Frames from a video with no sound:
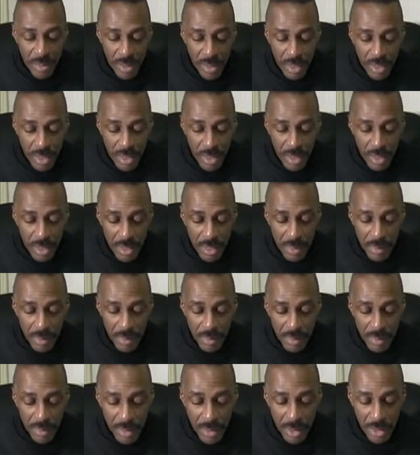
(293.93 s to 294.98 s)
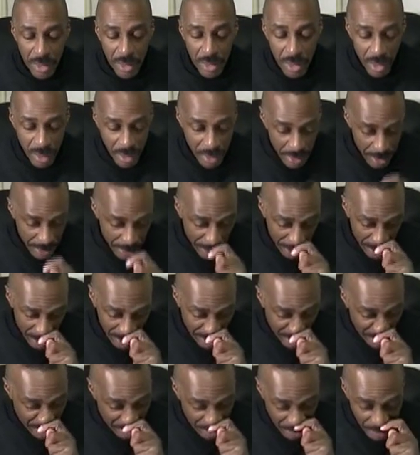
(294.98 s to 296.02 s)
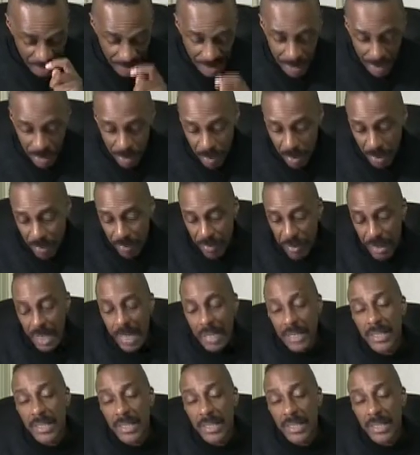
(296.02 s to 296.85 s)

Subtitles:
chart here, I see one thing.